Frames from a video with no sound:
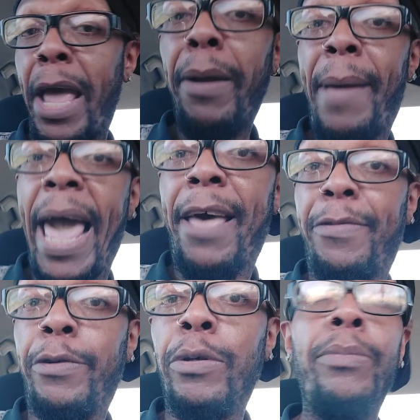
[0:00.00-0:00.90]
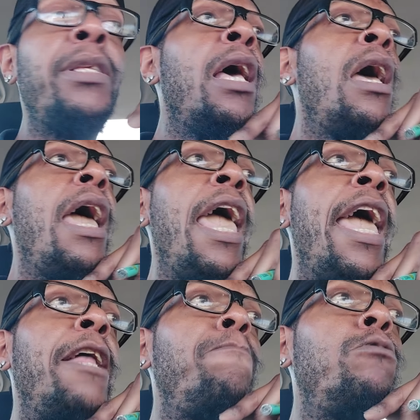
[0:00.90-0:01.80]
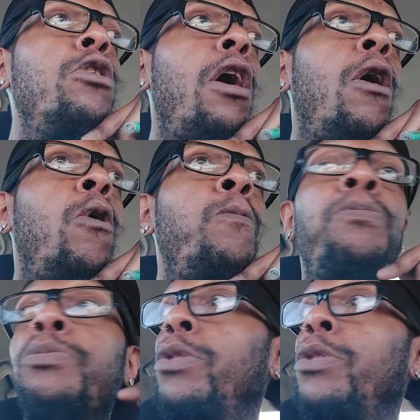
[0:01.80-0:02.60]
their bathrooms and, you know,